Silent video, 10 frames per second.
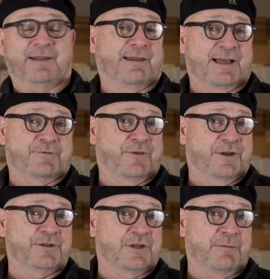the last
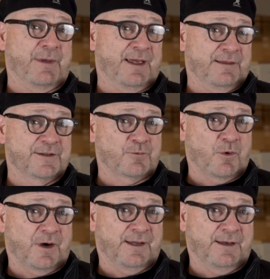vintage he made this
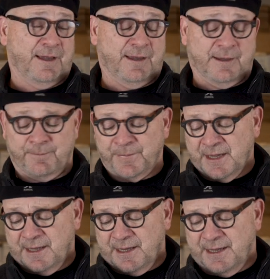wine. And
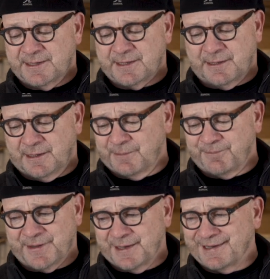it's
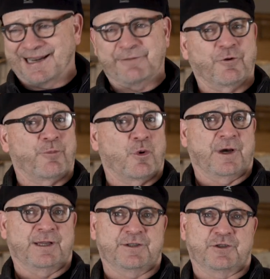94
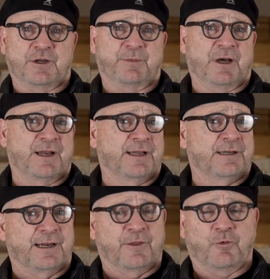points, Jebdunek,
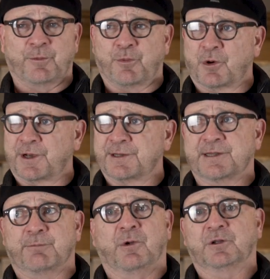93
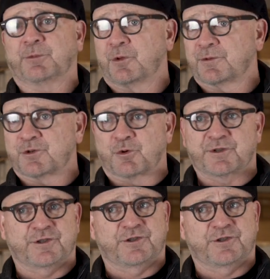points, multiple sources,